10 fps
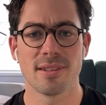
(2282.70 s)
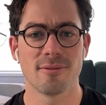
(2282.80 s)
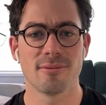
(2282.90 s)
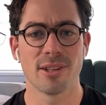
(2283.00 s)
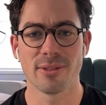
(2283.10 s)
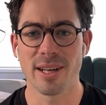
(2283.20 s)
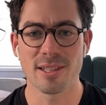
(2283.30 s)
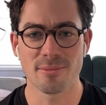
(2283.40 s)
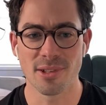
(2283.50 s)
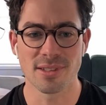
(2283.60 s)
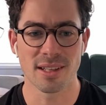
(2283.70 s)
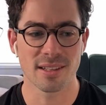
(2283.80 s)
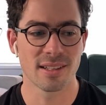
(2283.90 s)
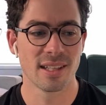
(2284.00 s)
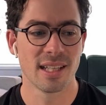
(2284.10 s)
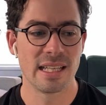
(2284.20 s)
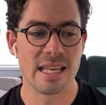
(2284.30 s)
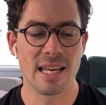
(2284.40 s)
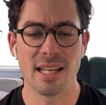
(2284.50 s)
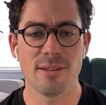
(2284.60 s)
and arrange music,
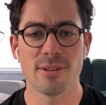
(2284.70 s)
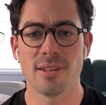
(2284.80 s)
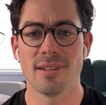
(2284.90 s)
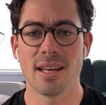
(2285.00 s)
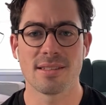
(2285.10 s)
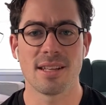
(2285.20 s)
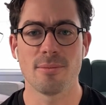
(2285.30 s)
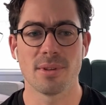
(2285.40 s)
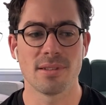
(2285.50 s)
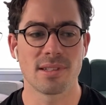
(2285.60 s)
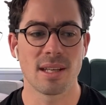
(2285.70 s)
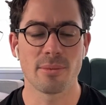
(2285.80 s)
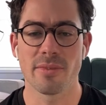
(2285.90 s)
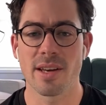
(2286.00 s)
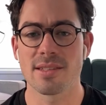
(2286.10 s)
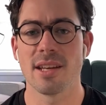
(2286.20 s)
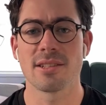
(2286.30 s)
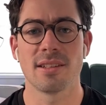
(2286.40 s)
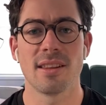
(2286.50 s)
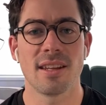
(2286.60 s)
and even as deep as
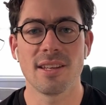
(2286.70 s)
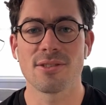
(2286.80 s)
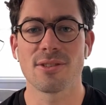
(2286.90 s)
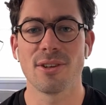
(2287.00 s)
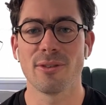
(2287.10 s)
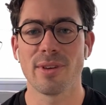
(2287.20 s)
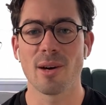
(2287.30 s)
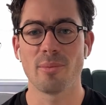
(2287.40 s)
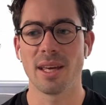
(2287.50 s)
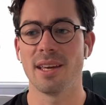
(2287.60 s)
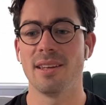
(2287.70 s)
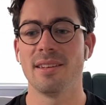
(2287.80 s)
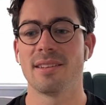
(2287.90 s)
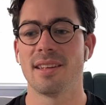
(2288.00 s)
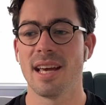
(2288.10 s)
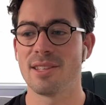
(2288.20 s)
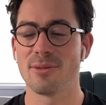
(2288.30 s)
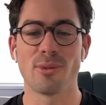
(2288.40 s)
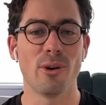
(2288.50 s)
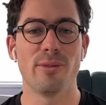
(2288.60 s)
improvisation and the history of our band as a
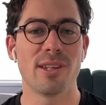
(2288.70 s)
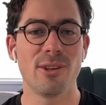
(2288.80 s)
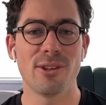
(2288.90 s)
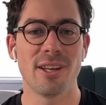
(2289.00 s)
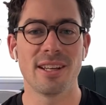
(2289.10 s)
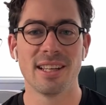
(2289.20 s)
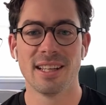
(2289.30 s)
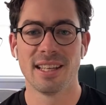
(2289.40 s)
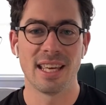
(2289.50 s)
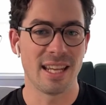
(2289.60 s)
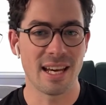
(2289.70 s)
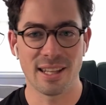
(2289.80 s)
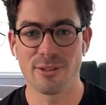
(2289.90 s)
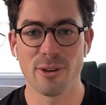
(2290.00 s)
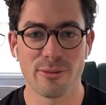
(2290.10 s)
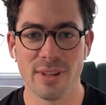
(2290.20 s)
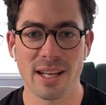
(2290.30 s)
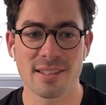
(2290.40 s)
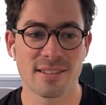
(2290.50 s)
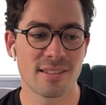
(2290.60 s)
roving unit, and how that
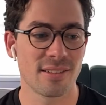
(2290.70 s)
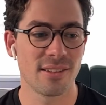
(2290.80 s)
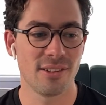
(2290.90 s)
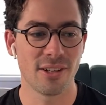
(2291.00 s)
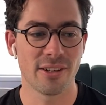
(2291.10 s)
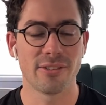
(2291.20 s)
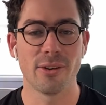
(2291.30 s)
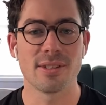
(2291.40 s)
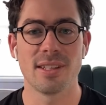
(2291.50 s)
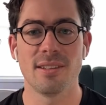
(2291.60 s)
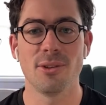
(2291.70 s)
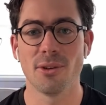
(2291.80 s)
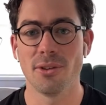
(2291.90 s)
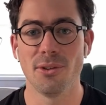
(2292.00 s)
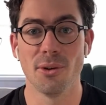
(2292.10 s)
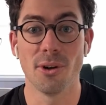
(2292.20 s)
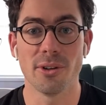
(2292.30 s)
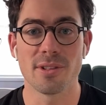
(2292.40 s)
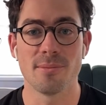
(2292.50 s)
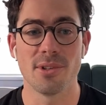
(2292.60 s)
reflects, you know, roots in New
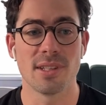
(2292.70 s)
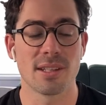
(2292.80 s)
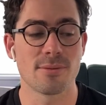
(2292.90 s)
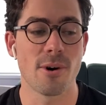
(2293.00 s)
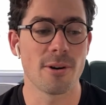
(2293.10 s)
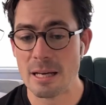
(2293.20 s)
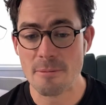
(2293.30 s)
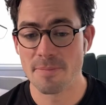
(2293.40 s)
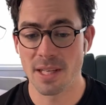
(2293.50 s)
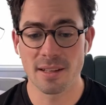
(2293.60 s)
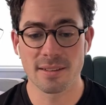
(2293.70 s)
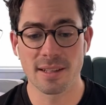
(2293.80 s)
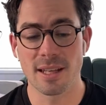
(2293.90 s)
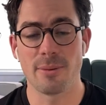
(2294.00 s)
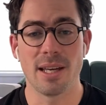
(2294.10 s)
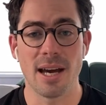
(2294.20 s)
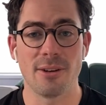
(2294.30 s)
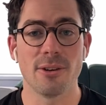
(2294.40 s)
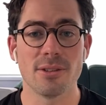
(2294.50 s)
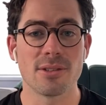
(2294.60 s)
Orleans music as well. The other thing that we add
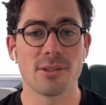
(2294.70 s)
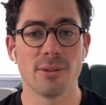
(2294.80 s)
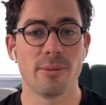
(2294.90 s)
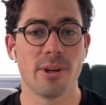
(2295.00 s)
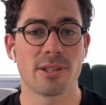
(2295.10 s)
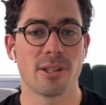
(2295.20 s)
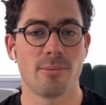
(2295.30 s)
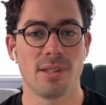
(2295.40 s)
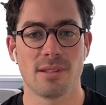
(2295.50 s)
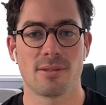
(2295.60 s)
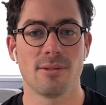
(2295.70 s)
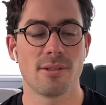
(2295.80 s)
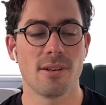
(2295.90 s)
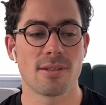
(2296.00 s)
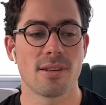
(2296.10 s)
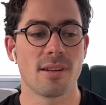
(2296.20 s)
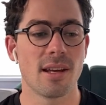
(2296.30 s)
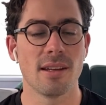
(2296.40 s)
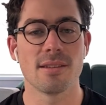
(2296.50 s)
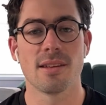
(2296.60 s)
on to a workshop is a school concert,
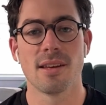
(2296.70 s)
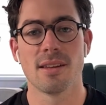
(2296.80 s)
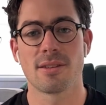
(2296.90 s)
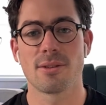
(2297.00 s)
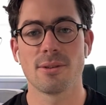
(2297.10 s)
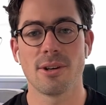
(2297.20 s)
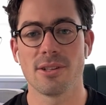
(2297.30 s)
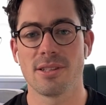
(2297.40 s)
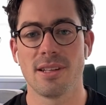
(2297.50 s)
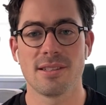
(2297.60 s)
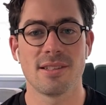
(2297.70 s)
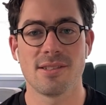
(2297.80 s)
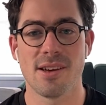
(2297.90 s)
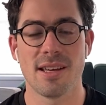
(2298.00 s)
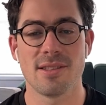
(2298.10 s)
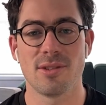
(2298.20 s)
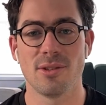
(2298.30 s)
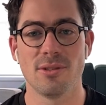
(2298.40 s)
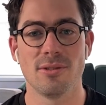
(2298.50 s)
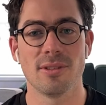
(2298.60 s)
and the school concert is designed
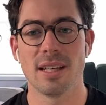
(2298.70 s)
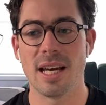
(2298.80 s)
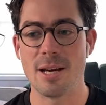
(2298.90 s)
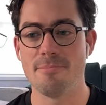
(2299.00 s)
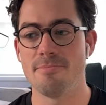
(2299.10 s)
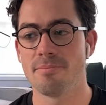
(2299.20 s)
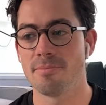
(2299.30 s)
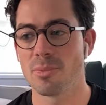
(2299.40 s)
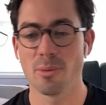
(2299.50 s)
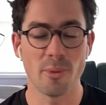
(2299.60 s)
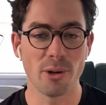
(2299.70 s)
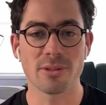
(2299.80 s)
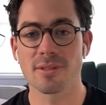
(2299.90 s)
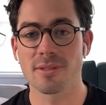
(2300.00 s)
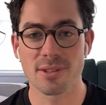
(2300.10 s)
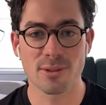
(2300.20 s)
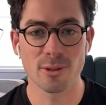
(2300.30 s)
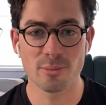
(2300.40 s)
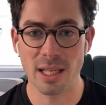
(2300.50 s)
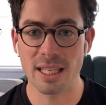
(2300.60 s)
to promote the school
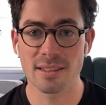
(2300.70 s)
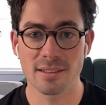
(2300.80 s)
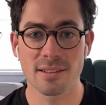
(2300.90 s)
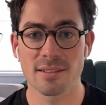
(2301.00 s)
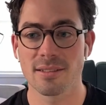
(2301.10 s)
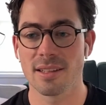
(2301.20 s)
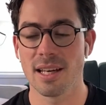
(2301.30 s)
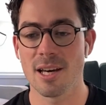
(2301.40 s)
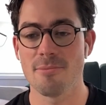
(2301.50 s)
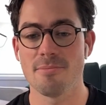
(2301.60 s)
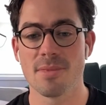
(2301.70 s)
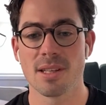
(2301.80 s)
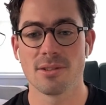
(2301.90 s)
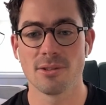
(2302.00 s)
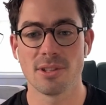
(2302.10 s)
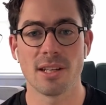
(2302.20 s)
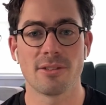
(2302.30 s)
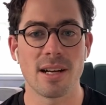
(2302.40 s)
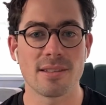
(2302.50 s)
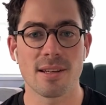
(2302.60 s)
band, to
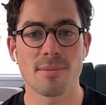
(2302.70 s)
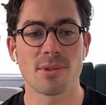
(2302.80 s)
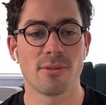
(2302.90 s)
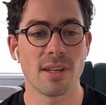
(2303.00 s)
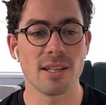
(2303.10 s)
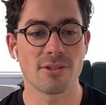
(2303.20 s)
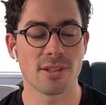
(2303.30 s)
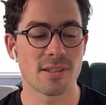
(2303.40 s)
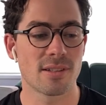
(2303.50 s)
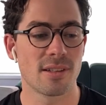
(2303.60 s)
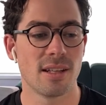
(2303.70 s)
generate some sort of interest